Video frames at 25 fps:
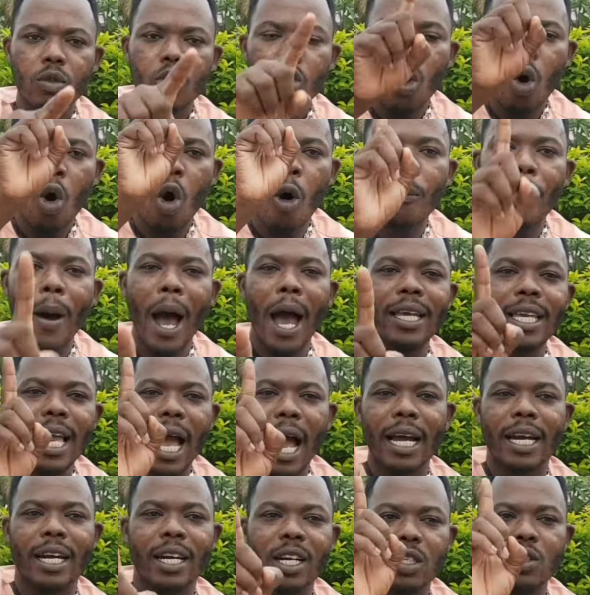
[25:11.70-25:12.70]
Or buy your
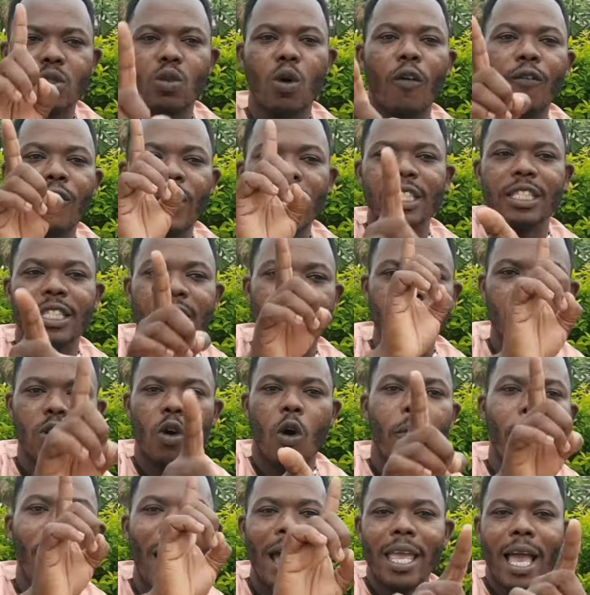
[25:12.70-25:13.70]
Chris Door Ventures, or
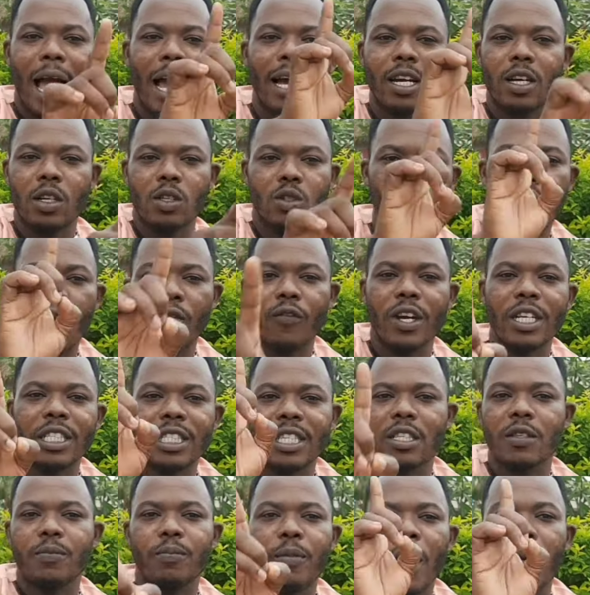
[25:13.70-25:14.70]
buy your Chris Door
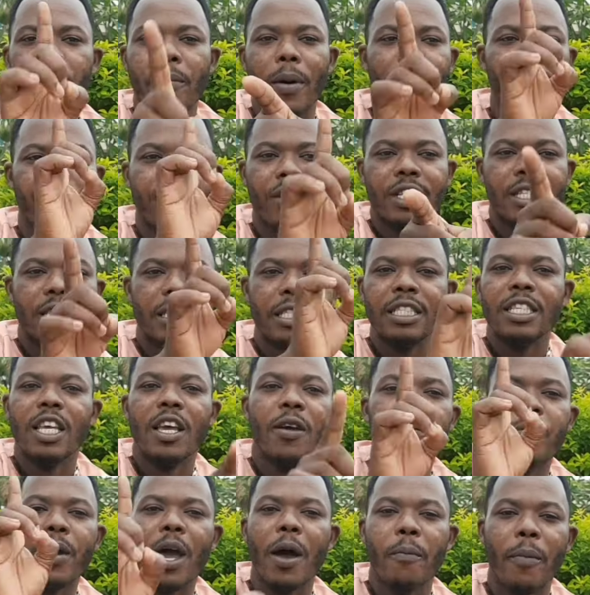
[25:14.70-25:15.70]
Ventures, Bema Dress, ye,
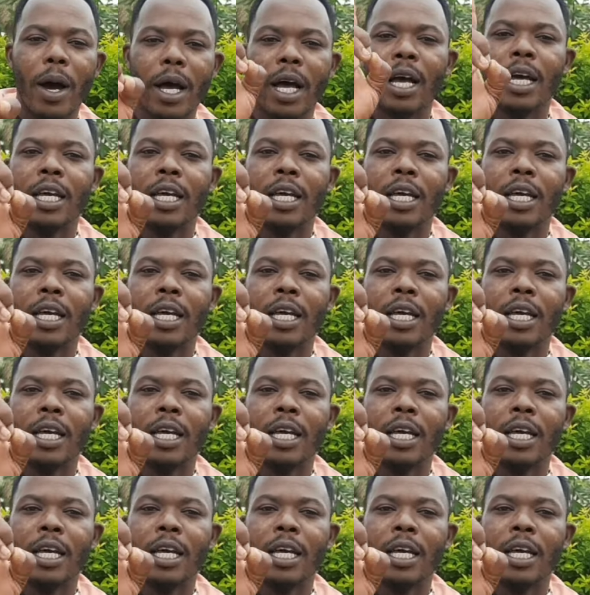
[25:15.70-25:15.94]
Bema,